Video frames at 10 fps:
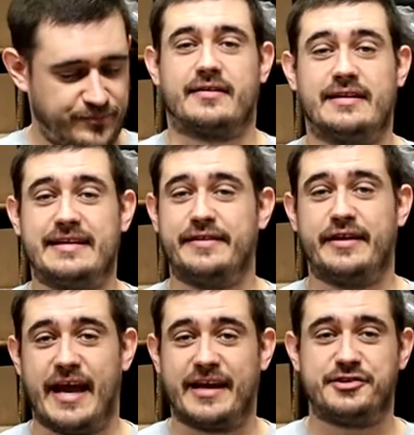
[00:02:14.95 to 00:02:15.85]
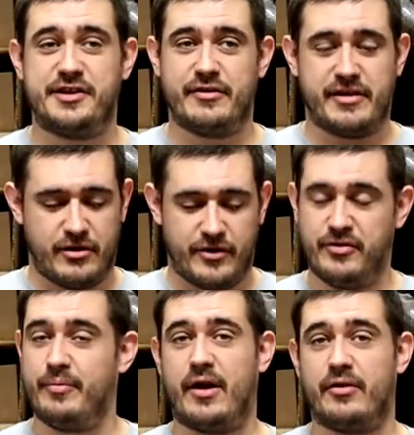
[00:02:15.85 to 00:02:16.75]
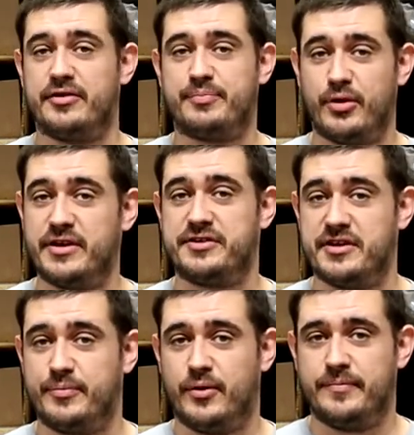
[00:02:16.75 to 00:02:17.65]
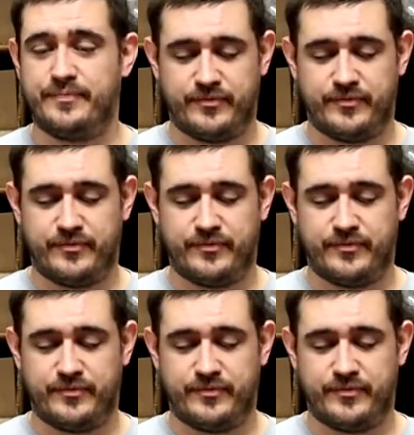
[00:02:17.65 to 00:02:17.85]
Cleaning the exterior of the barrel is pretty simple.